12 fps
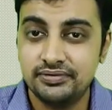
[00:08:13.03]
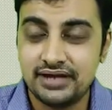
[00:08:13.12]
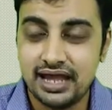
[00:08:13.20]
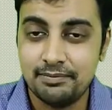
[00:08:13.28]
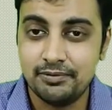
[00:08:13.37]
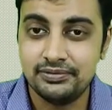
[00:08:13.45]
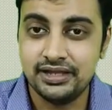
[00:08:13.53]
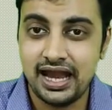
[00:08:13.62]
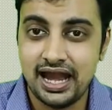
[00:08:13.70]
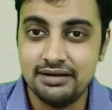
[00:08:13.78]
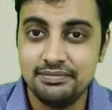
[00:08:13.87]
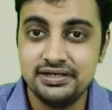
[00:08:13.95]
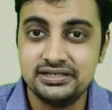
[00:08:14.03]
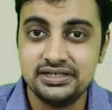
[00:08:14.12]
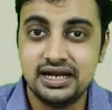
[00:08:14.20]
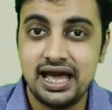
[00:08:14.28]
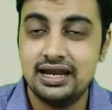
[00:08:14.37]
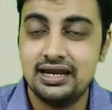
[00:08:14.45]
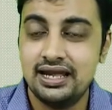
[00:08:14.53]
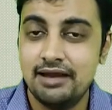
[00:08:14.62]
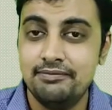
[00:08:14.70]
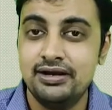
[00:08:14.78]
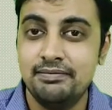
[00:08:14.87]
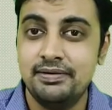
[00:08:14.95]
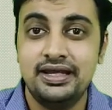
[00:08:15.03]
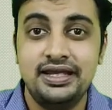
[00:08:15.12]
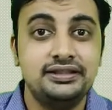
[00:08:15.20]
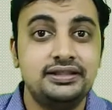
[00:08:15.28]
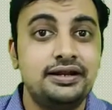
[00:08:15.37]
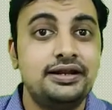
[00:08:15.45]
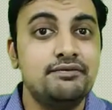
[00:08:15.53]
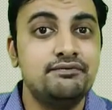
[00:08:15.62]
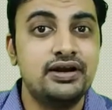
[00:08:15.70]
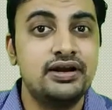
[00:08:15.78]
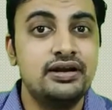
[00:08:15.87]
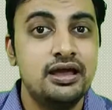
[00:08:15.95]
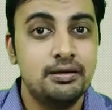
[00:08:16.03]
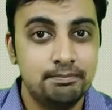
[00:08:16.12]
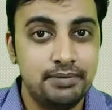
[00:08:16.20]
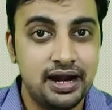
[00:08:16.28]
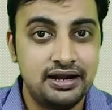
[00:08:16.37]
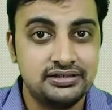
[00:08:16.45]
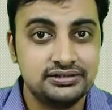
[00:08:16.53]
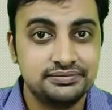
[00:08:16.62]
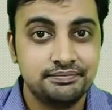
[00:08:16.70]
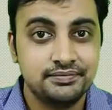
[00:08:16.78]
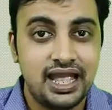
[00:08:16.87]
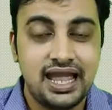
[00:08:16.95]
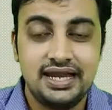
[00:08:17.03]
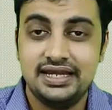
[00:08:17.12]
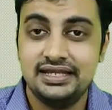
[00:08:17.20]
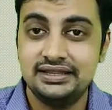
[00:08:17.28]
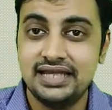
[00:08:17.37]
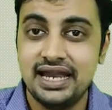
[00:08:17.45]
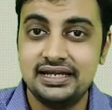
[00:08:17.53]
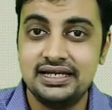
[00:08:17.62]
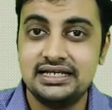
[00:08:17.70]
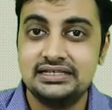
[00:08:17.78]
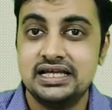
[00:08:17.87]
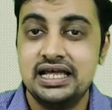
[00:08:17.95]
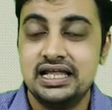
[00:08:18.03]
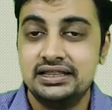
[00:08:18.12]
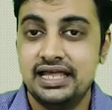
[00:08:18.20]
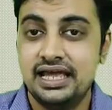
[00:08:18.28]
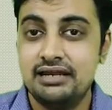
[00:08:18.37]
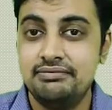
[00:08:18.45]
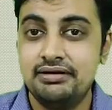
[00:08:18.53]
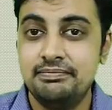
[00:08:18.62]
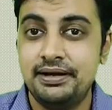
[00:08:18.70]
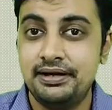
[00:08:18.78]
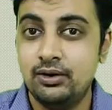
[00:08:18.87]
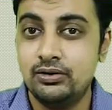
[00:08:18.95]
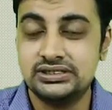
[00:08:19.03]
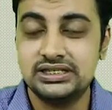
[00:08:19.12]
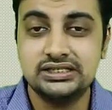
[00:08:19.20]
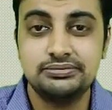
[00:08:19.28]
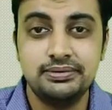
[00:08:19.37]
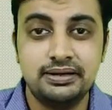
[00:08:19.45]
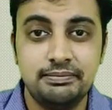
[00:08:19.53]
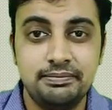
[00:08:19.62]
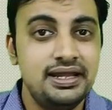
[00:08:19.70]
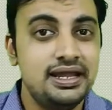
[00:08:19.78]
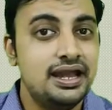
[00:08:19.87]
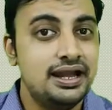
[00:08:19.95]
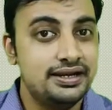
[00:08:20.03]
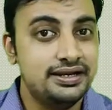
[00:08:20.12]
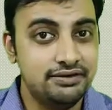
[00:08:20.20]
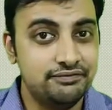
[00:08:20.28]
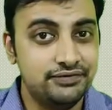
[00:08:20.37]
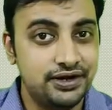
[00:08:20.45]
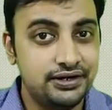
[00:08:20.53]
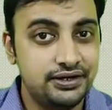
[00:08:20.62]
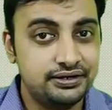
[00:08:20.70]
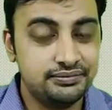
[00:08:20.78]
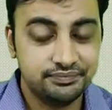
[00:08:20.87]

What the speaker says: type of the admixture are available in the different brands, and in that case there will be doses will be different.